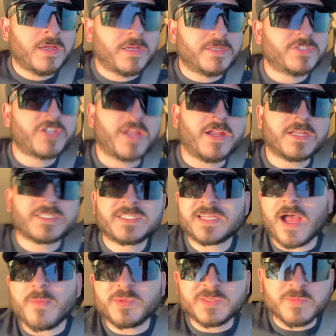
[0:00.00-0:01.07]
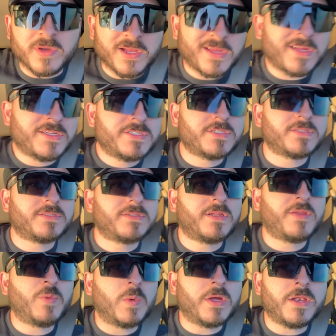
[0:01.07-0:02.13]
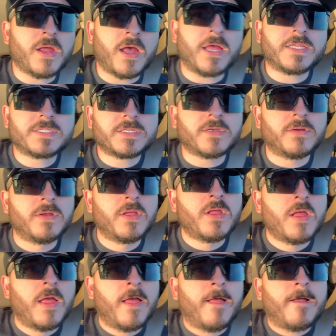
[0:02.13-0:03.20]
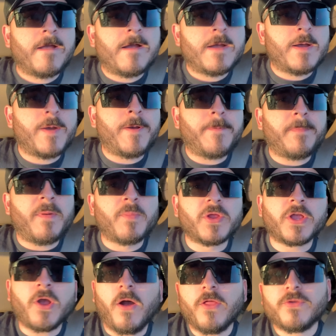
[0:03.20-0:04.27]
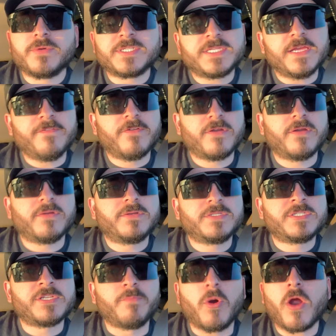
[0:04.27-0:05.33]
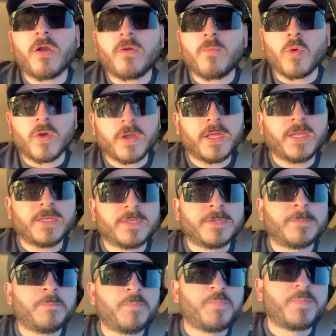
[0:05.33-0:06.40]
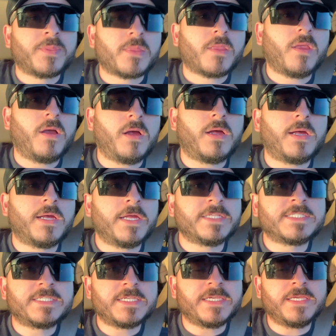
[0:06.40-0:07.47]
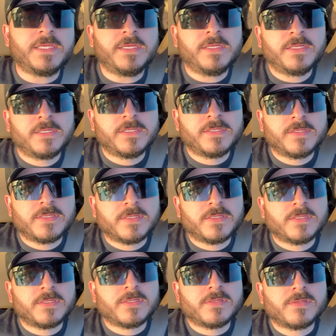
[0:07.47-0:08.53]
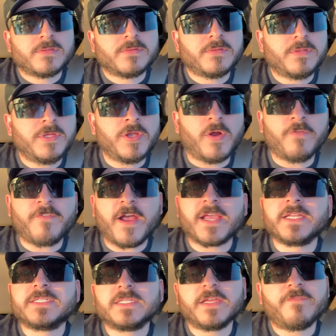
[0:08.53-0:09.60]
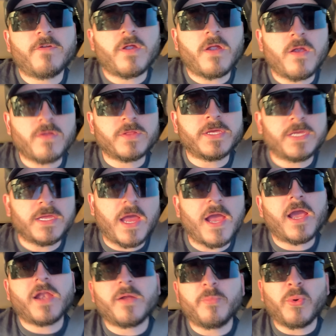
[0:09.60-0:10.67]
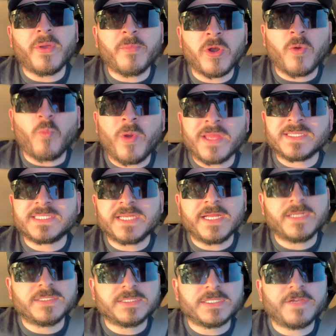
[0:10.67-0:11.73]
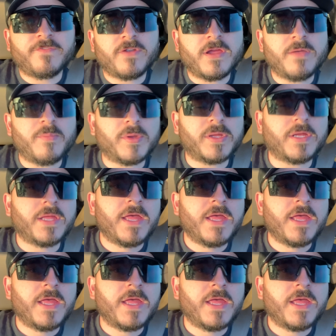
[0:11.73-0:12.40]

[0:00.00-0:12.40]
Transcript: Try not to stop as much and whatnot. So I'm gonna call the receiver tomorrow morning and see, you know, if I can deliver it early. I got an appointment on Wednesday to deliver it, but